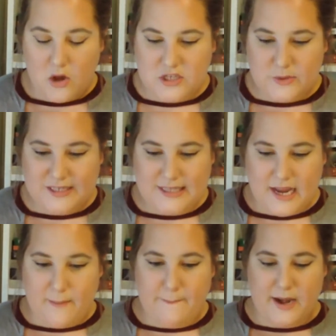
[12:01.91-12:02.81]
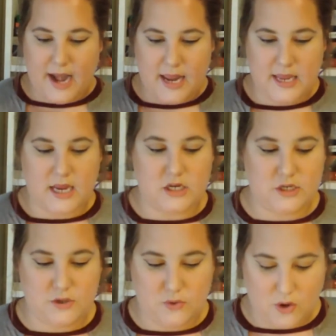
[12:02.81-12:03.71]
Oh, so it's like a blankie
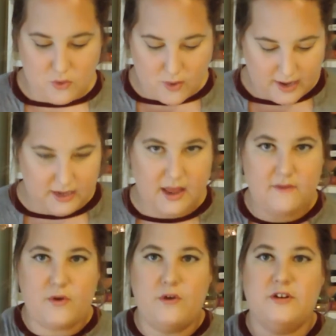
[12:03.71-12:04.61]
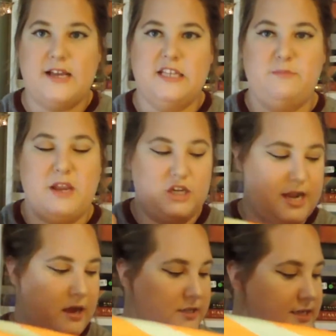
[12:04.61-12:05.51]
too. Oh, I love oversized
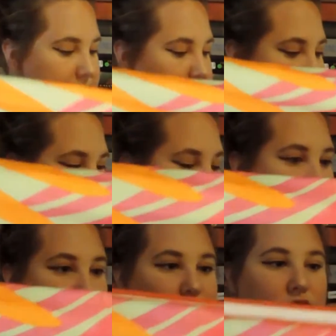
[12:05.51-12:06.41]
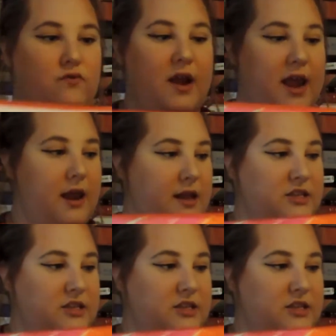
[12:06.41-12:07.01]
beach towels. This is great.